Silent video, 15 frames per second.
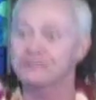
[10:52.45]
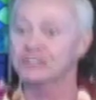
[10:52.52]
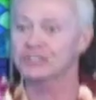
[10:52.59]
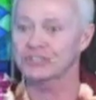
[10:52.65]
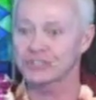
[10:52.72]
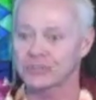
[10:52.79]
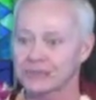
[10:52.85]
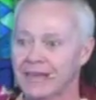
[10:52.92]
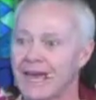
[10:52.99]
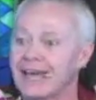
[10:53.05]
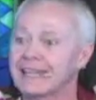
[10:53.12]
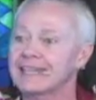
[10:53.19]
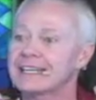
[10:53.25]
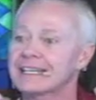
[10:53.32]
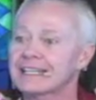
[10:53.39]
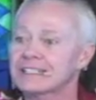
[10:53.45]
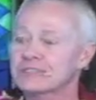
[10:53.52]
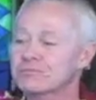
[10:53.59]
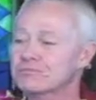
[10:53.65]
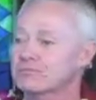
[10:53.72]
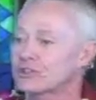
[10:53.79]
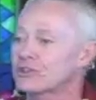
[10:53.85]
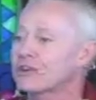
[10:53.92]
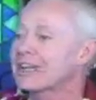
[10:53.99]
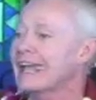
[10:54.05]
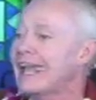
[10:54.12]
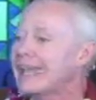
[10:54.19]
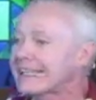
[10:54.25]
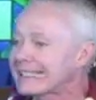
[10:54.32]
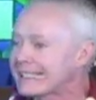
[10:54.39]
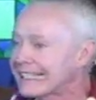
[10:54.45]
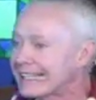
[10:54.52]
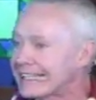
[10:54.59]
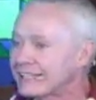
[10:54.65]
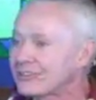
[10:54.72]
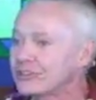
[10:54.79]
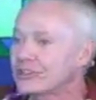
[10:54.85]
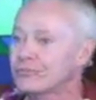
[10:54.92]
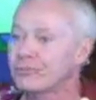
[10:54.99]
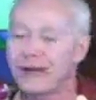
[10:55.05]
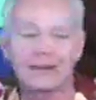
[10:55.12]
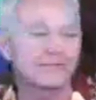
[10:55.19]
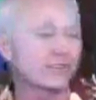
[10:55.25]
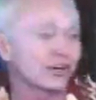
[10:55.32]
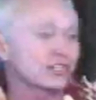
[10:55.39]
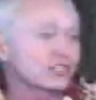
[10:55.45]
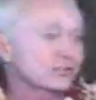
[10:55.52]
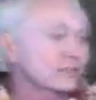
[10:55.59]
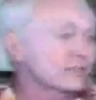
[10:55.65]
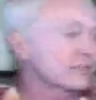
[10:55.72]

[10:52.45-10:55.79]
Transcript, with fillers: to do that. It is created in you by virtue of